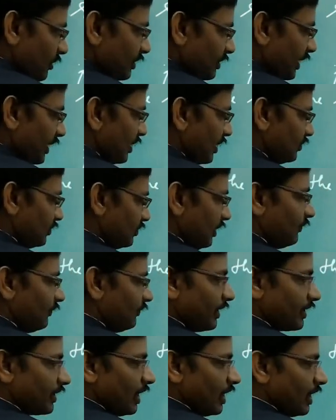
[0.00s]
thing actually if
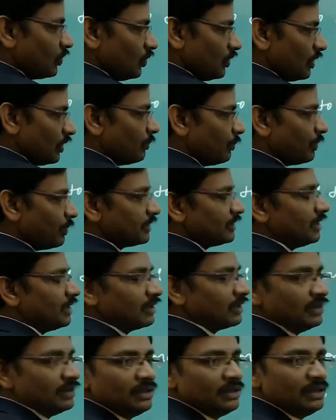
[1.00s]
I try to
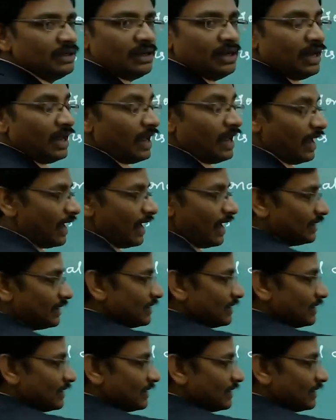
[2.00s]
represent at the